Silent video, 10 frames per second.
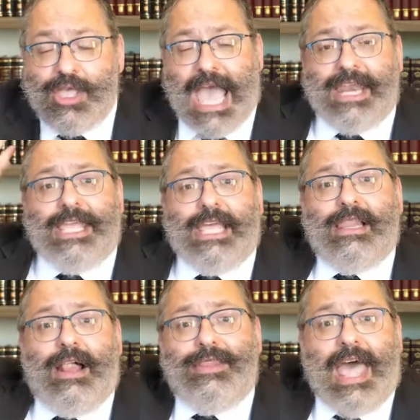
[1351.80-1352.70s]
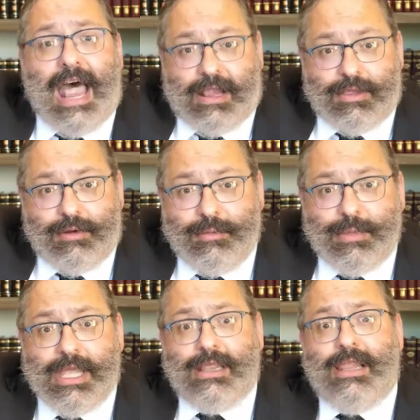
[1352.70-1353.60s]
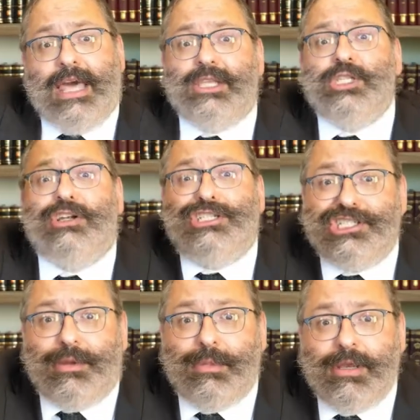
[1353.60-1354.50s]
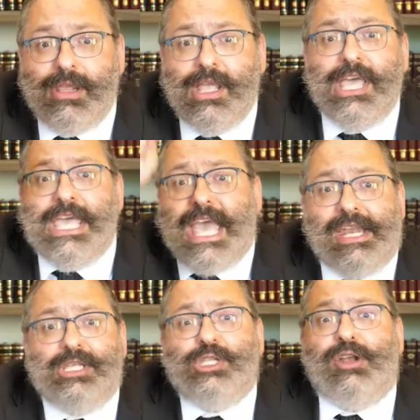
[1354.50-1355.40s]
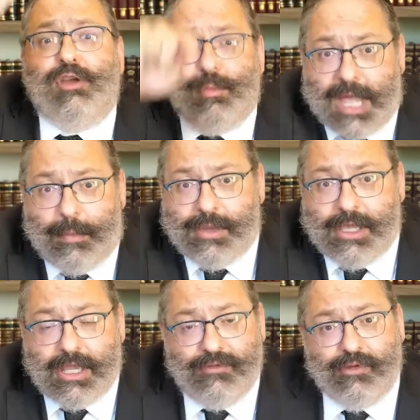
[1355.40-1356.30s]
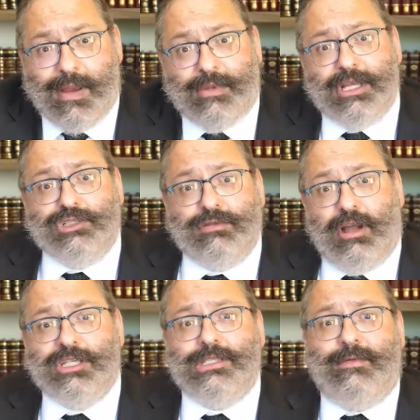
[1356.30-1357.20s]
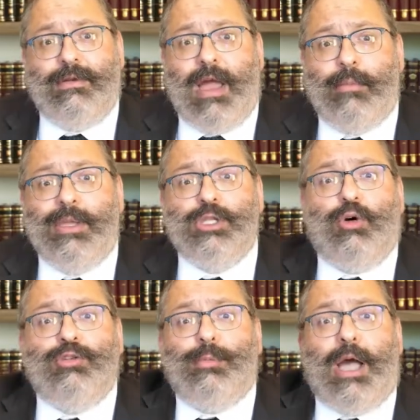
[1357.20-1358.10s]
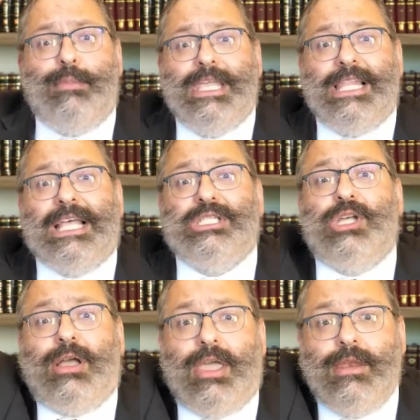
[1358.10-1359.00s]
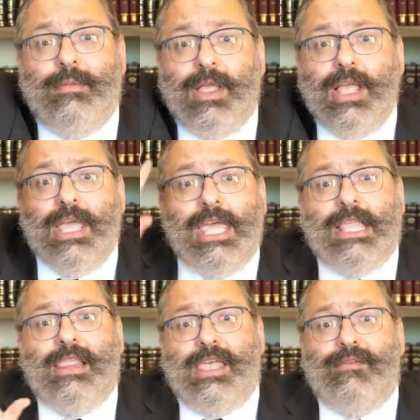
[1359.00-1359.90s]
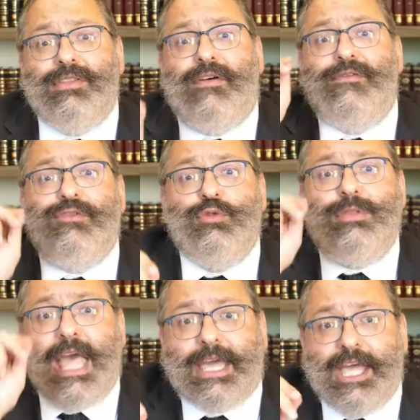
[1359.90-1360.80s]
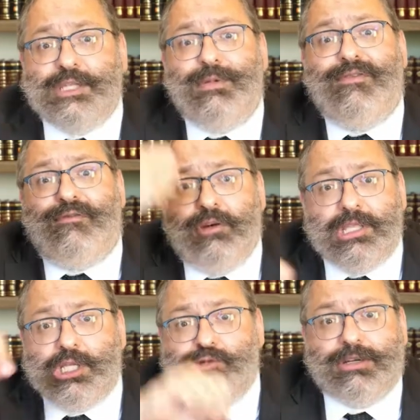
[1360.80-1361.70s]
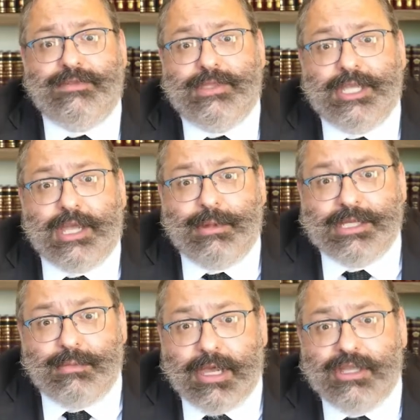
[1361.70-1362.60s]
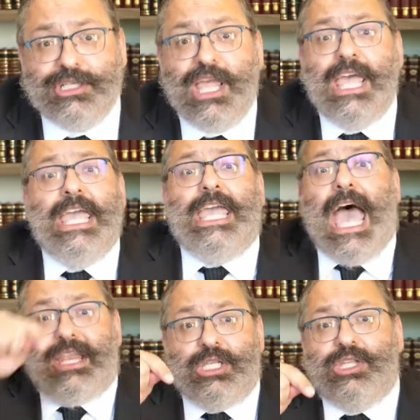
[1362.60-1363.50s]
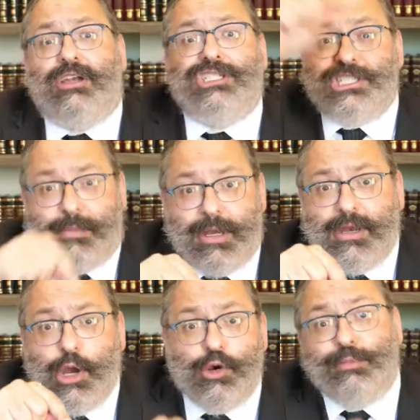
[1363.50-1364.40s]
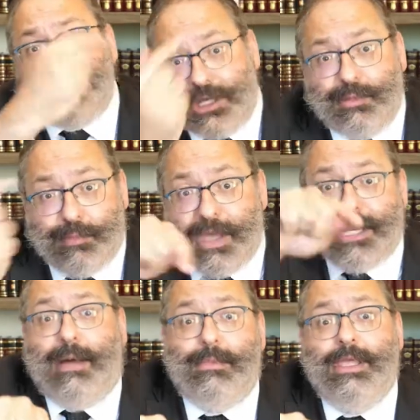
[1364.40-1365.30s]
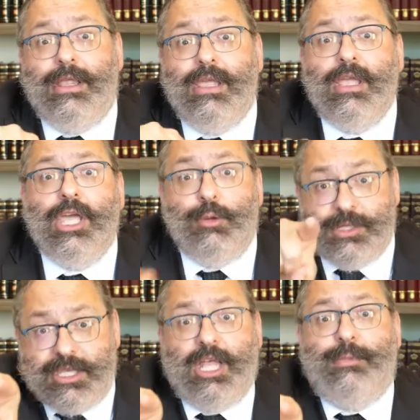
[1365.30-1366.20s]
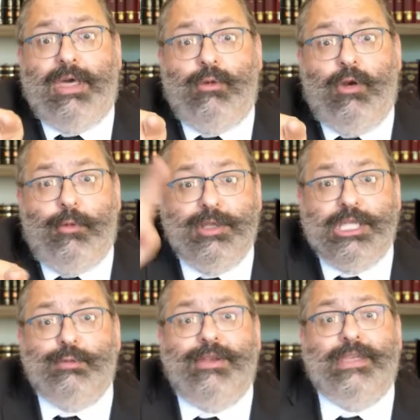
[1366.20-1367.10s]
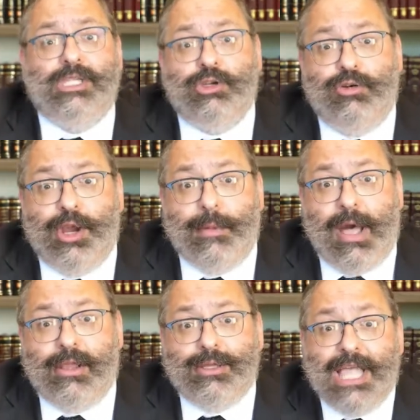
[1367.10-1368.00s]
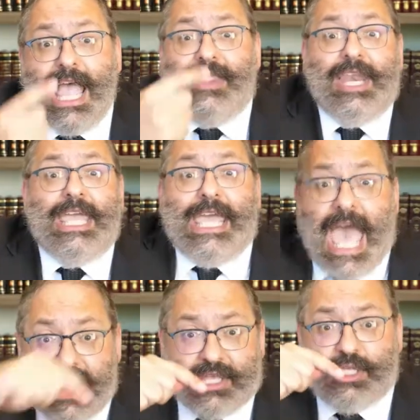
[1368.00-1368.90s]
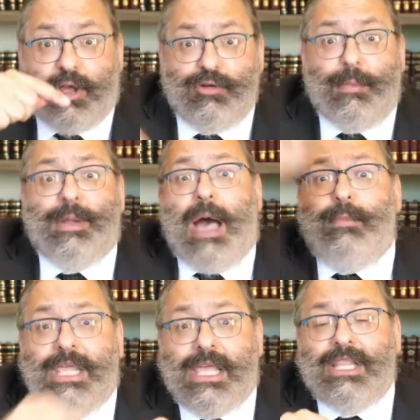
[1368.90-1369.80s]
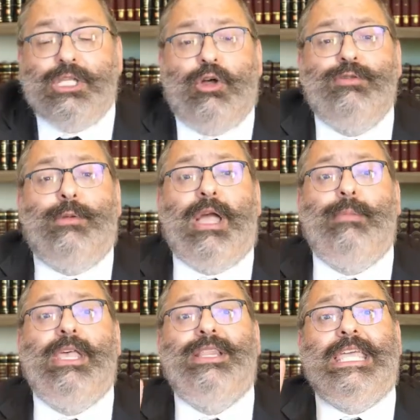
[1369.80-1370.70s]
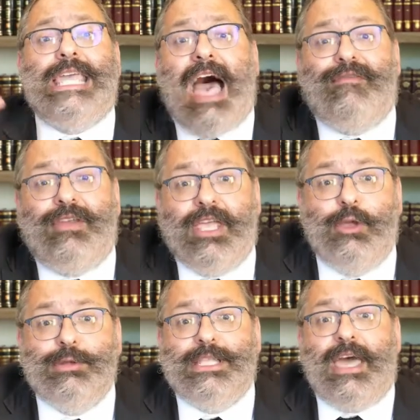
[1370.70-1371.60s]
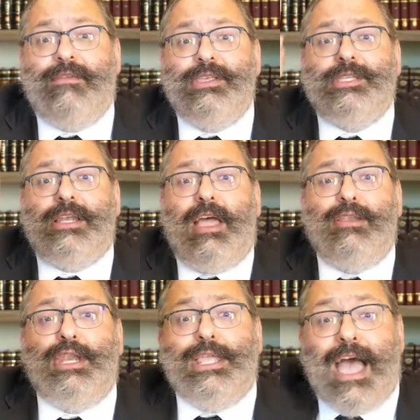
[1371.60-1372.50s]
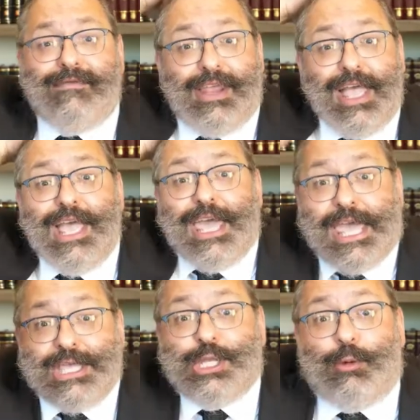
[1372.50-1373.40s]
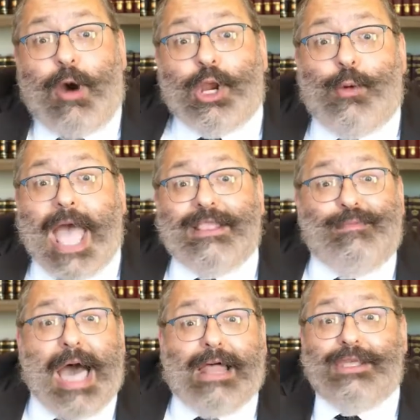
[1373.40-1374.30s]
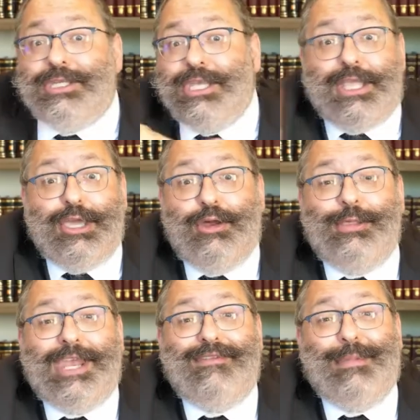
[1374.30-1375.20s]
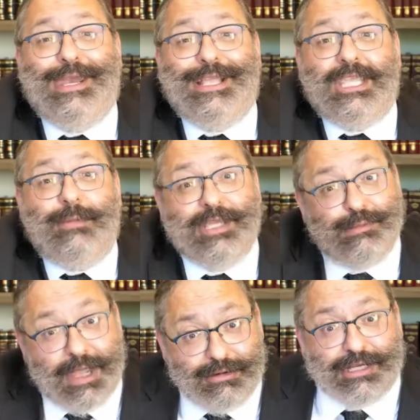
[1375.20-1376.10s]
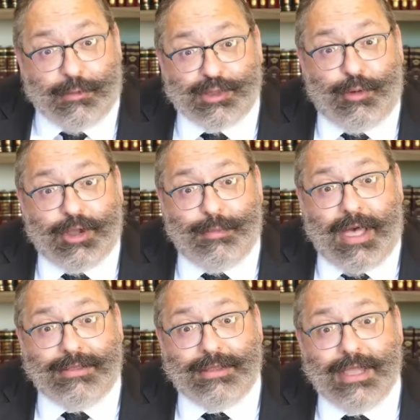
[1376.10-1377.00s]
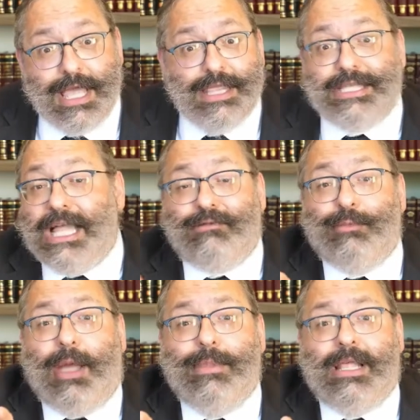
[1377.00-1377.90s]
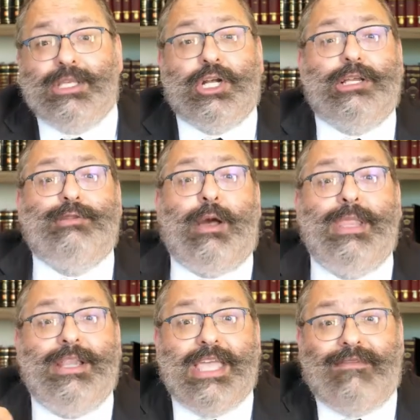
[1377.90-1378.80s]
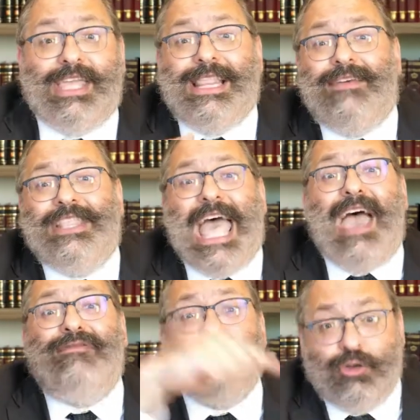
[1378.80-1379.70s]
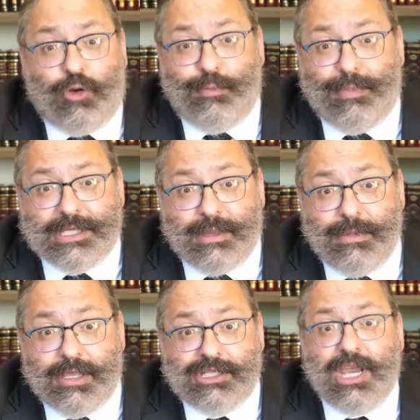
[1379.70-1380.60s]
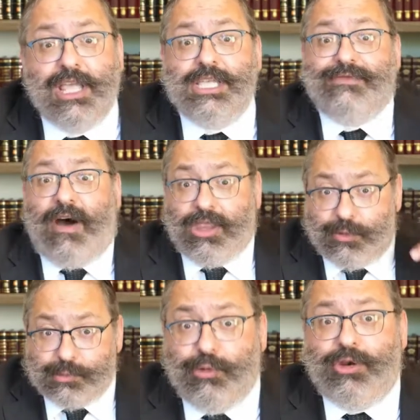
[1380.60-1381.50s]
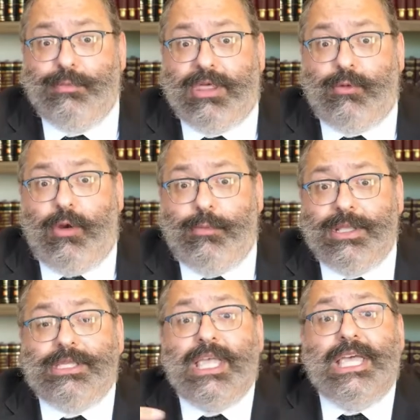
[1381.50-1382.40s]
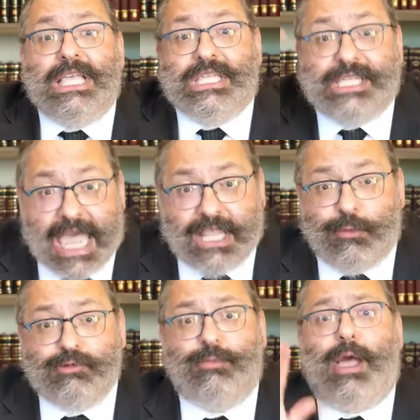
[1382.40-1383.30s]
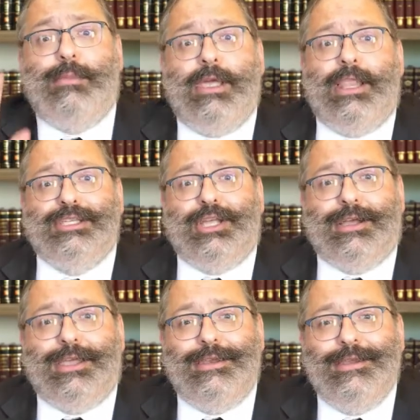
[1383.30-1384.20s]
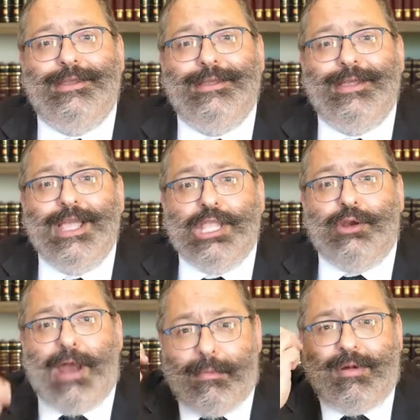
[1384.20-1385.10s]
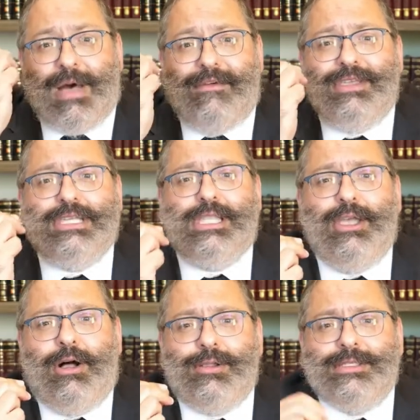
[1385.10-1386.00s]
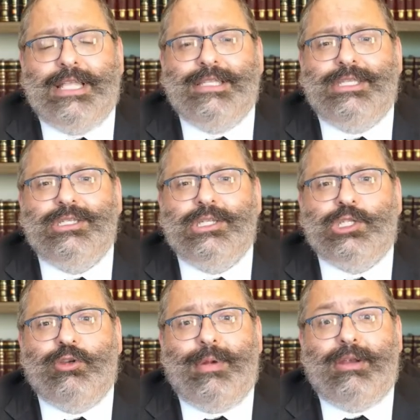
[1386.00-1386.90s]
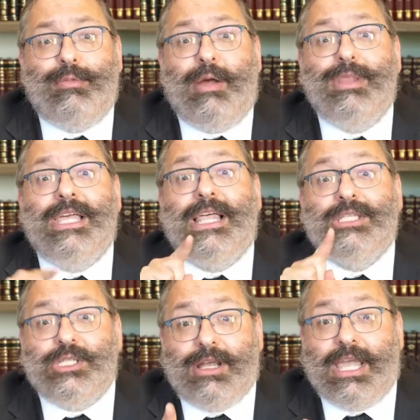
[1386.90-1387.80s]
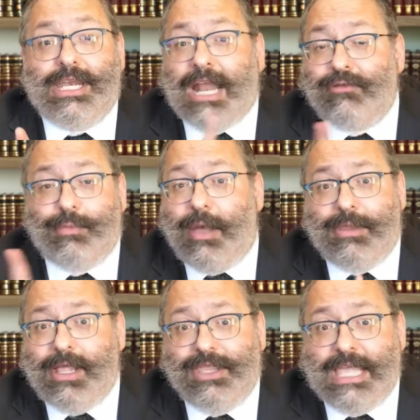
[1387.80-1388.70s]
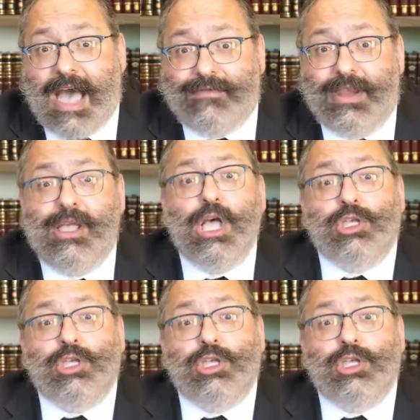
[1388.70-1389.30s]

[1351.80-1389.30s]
You had Hillel the elder. Hillel had a son Shimon. He had a son Rabbi Gamliel. If you remember the introduction of the Rambam, he's called Rabbi Gamliel HaZokin. He lived a few decades before the destruction of the second Beis Hamikdash. He had a son, Shimon, Reb Shimon ben Gamliel. He was killed by the Romans. He's one of the Asura Gemalchus. Then he had a son, Reb Gamliel. He's known as Reb Gamliel the Yavna. He was the head of the Sanhedrin in Yavna. He's the one who had the policy that you don't let everybody into the Beis Medrash I spoke about. That's not Reb Gamliel as Akinab. Gamliel the Yavna. He lived after the Churban Beis Hamikdash. His father murdered by the Romans. His Zayd was Reb Gamliel Hazakin. The Rambam obviously holds that this is a story about Rabban Gamliel Hazokin, not Rabban Gamliel the Yavna.